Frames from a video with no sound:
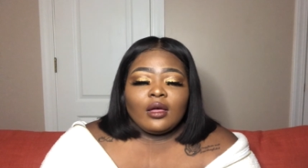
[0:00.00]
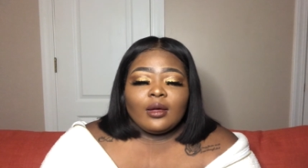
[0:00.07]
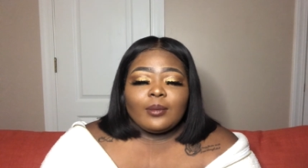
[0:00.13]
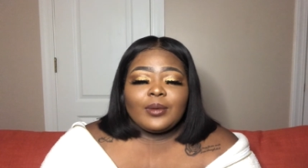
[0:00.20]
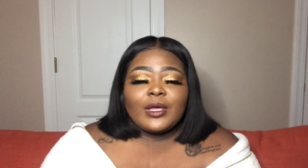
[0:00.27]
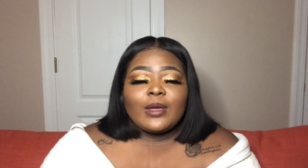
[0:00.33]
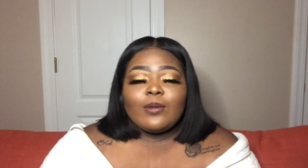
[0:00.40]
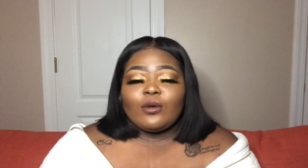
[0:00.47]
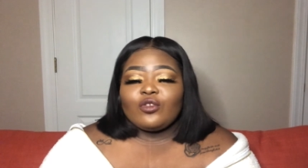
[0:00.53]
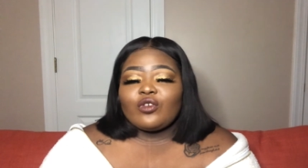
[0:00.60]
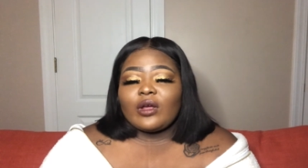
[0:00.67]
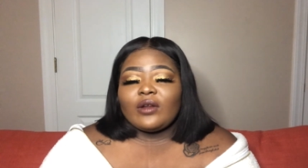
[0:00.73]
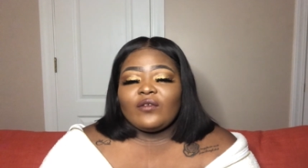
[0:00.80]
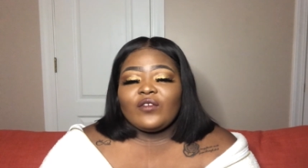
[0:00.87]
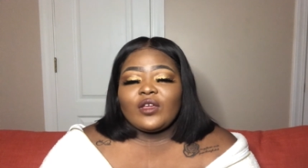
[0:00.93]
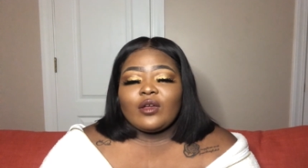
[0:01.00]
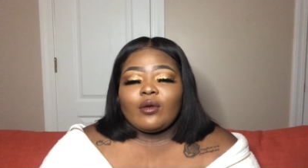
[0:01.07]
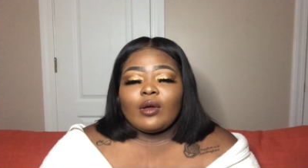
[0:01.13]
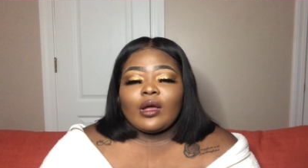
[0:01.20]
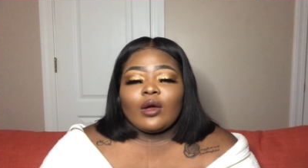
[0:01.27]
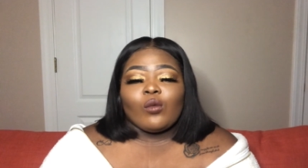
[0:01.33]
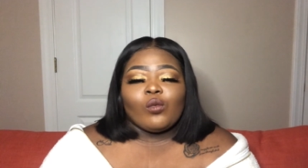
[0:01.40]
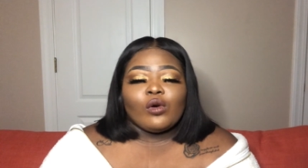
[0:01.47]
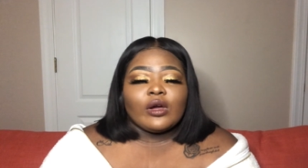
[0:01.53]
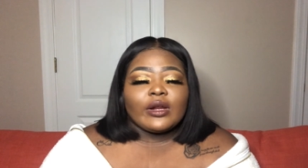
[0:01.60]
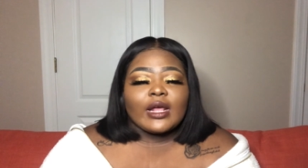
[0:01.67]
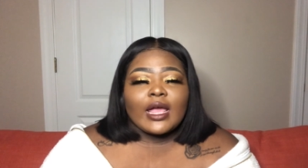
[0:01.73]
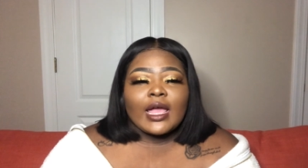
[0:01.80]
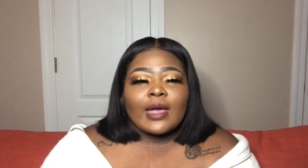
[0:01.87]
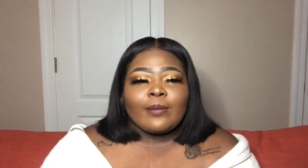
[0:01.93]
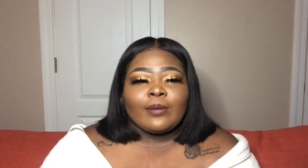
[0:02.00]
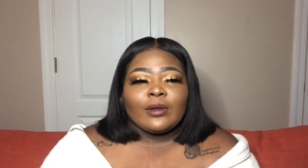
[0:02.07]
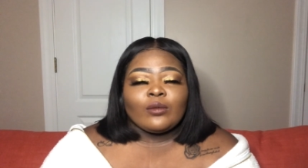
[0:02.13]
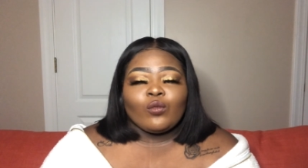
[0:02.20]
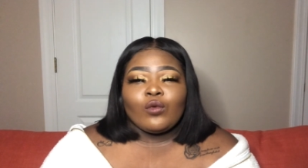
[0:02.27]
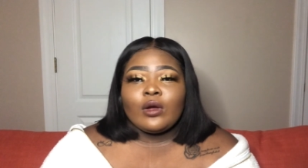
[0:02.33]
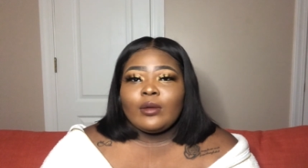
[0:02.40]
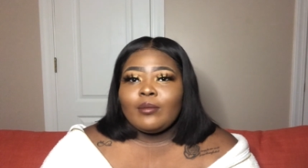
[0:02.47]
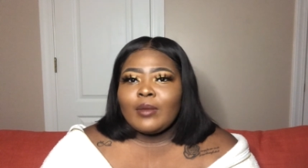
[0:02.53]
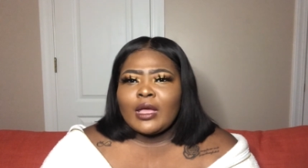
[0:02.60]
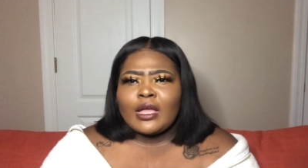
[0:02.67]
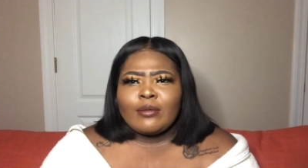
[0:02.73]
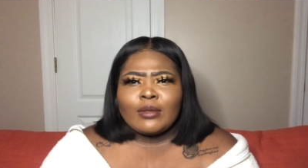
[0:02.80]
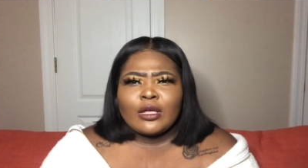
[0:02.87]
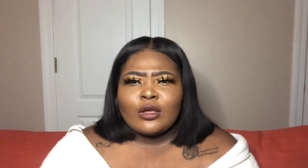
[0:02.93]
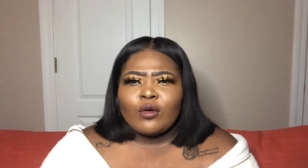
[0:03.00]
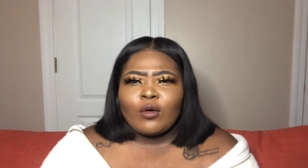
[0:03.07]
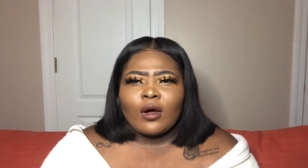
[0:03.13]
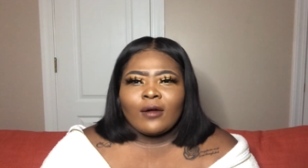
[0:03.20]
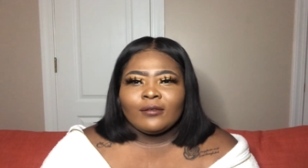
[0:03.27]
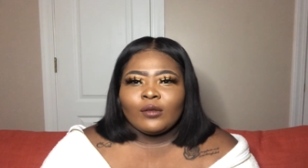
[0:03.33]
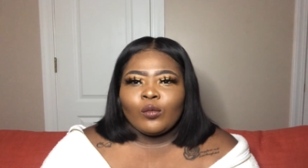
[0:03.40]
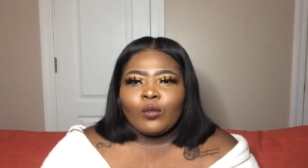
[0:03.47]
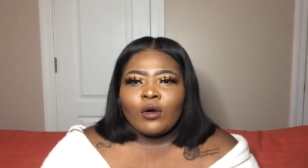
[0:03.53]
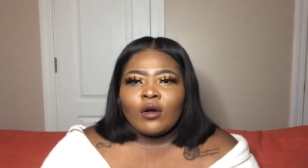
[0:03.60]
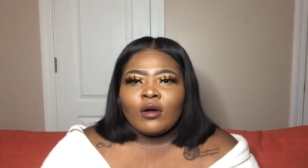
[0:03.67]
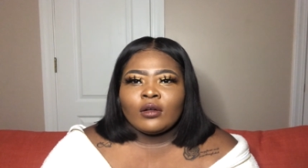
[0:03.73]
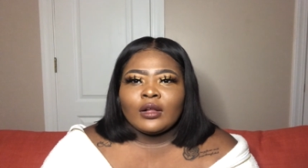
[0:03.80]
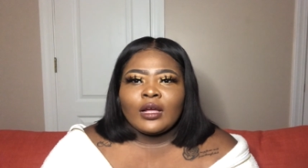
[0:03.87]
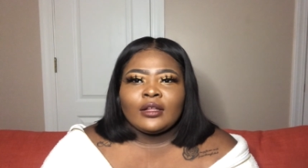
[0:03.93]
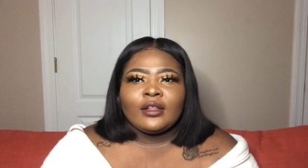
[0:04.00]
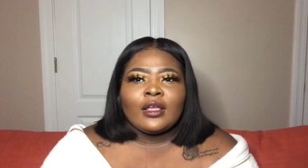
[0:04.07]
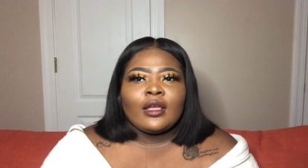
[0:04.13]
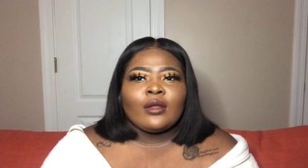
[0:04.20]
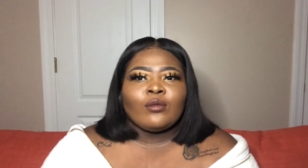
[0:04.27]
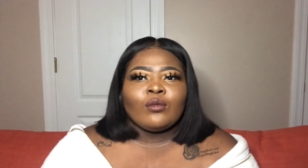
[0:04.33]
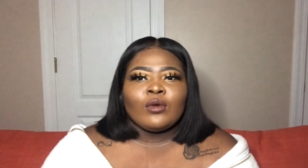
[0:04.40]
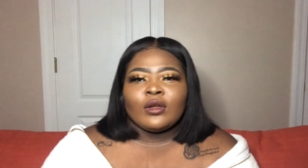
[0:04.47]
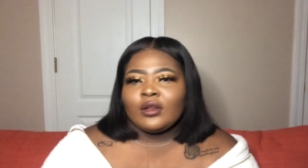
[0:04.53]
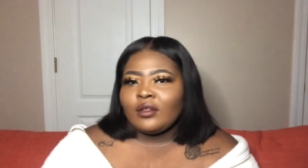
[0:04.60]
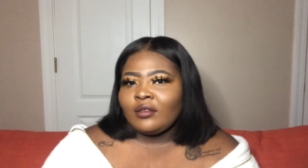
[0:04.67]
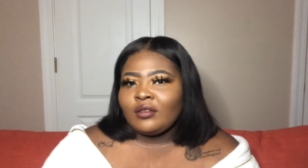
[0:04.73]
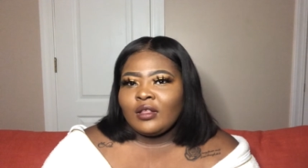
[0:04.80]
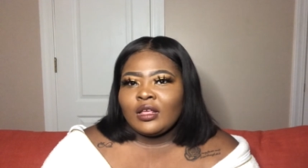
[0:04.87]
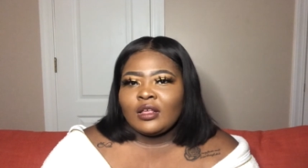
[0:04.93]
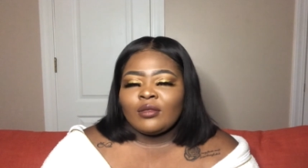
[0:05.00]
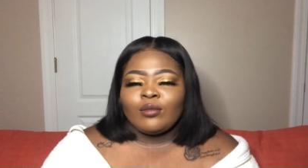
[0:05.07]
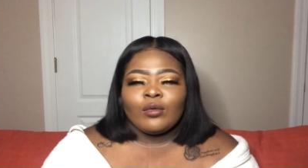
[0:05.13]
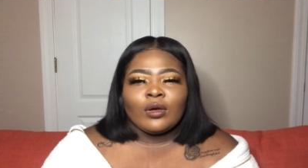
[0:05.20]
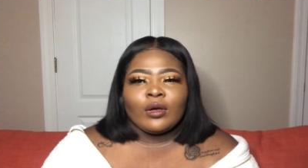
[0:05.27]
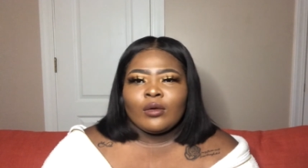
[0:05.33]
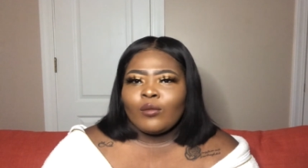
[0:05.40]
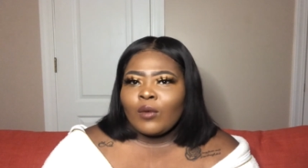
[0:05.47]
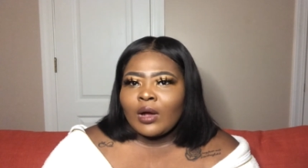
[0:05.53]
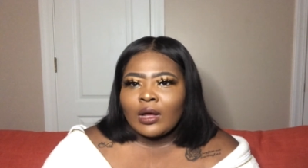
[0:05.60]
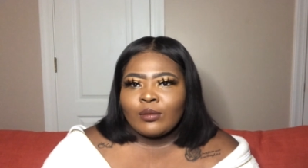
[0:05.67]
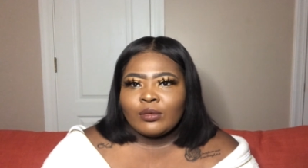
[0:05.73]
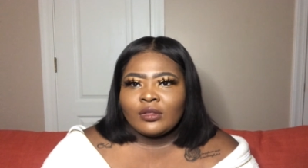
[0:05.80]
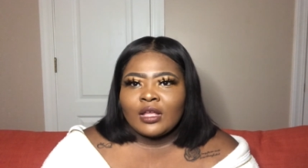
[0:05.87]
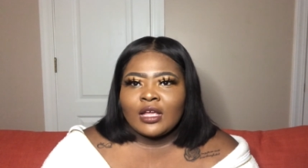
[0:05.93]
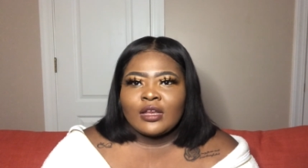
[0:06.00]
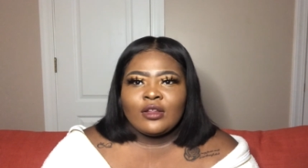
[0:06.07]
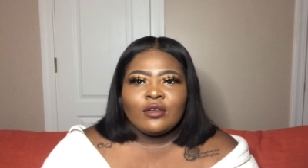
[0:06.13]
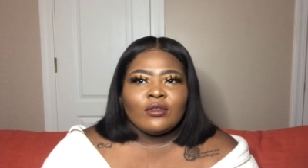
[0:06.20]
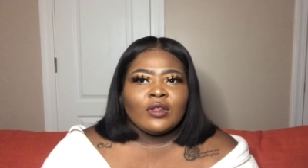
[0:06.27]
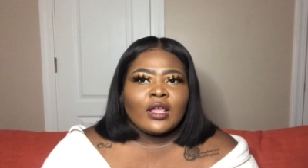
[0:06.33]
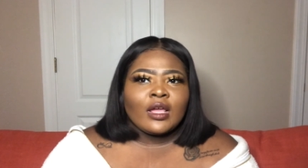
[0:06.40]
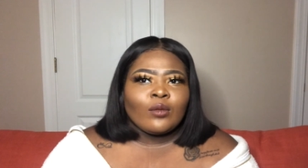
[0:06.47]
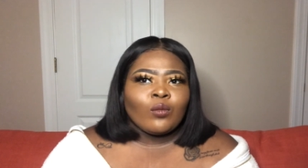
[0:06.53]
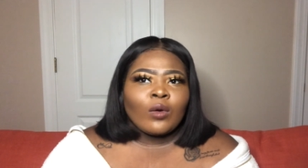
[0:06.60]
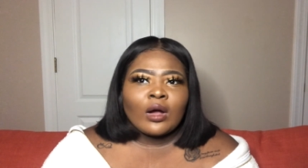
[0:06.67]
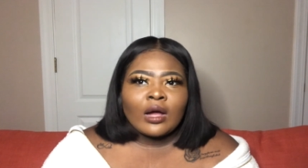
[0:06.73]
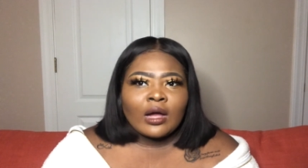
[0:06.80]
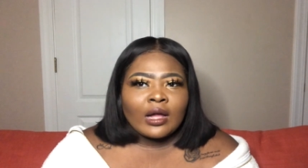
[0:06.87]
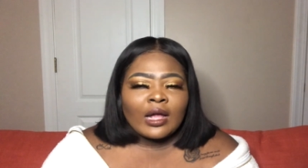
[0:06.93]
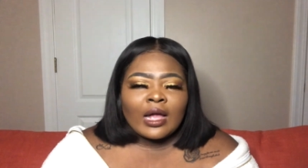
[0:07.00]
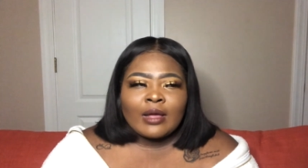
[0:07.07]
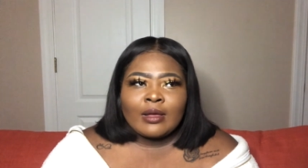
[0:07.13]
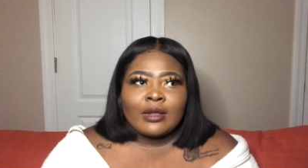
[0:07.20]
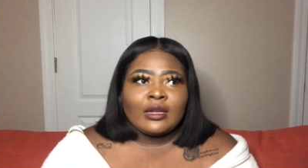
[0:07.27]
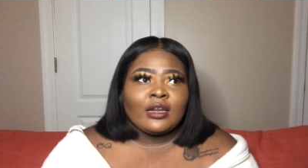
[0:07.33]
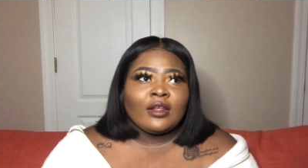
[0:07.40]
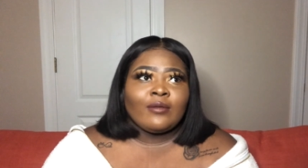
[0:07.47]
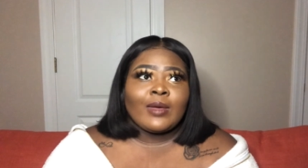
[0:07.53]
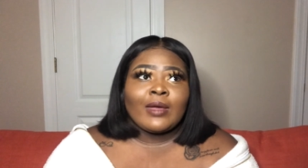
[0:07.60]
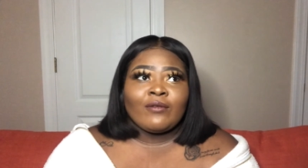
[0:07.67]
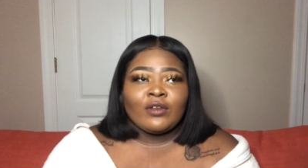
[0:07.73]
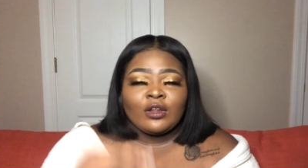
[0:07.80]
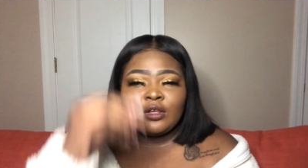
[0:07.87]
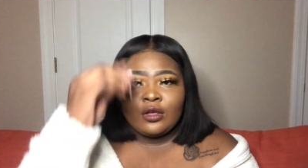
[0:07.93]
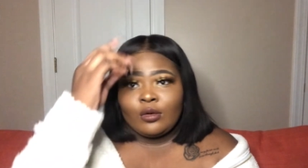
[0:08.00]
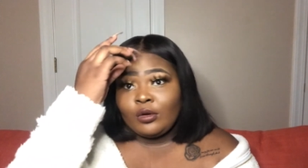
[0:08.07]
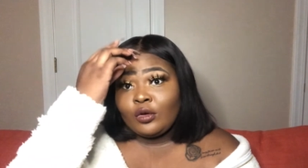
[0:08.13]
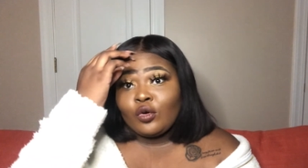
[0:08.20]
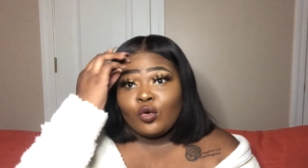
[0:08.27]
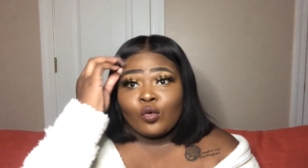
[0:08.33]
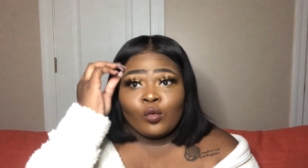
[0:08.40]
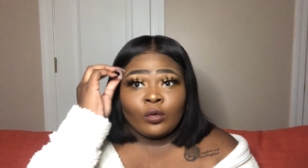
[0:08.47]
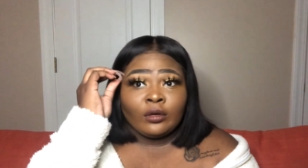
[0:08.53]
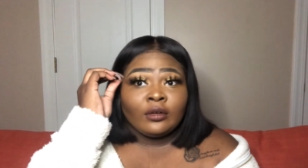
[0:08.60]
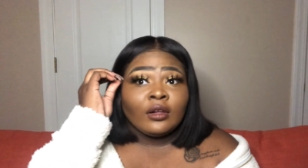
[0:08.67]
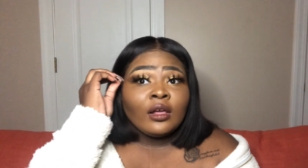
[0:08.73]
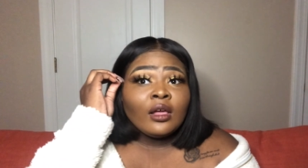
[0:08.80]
people trying to figure out what happened, what made me go off the wall like that, what is this, why would they do that, why I ended up having to go to court